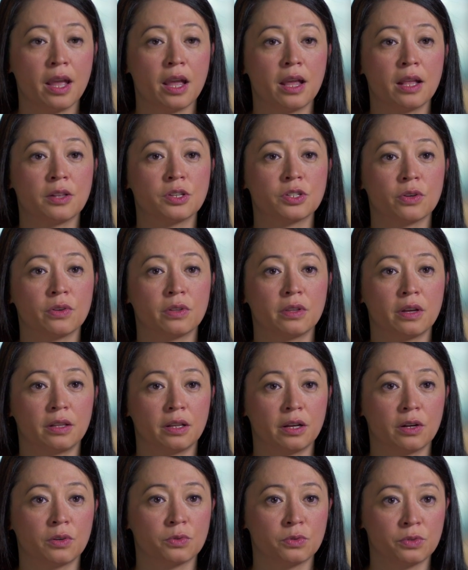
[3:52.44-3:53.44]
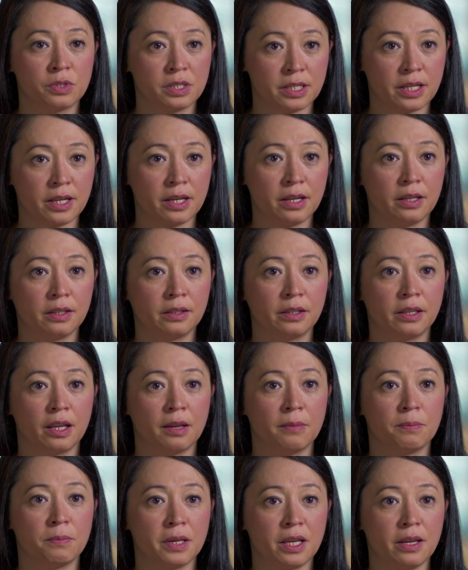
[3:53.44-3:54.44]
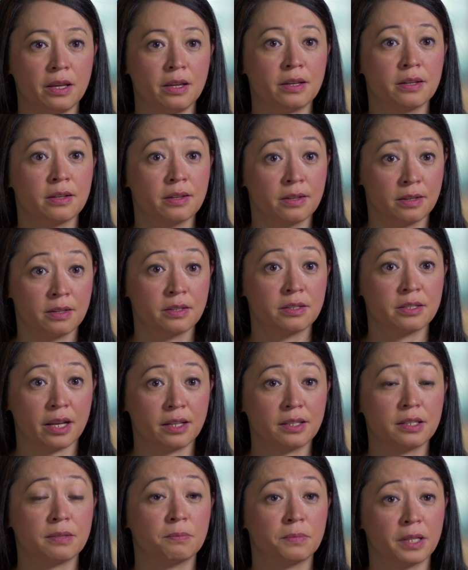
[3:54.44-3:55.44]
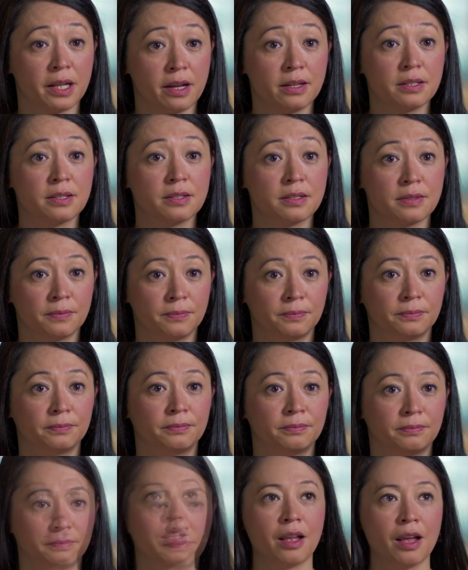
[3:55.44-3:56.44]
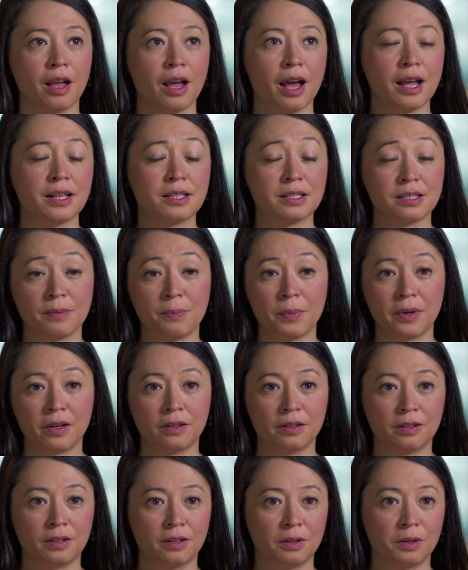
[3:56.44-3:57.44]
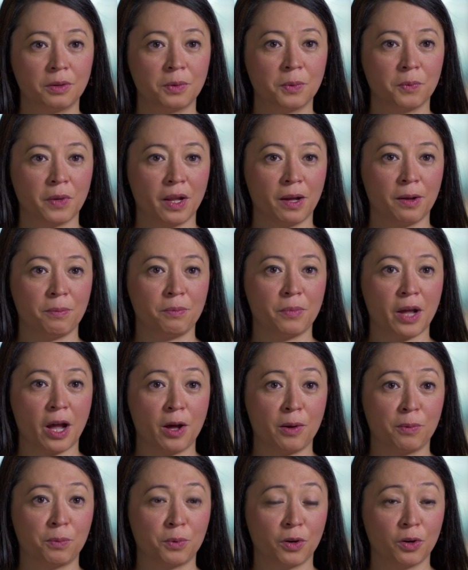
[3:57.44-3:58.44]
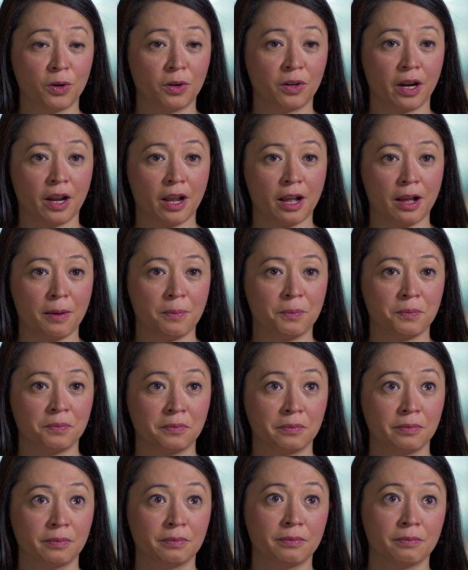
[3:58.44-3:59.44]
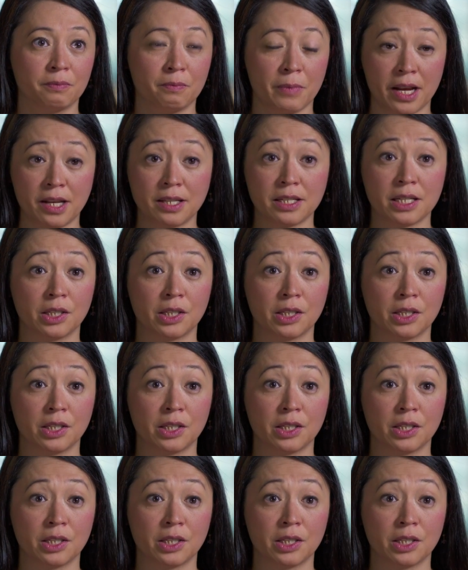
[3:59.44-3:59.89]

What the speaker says: and so that a routine can be set in place. A typical bowel program might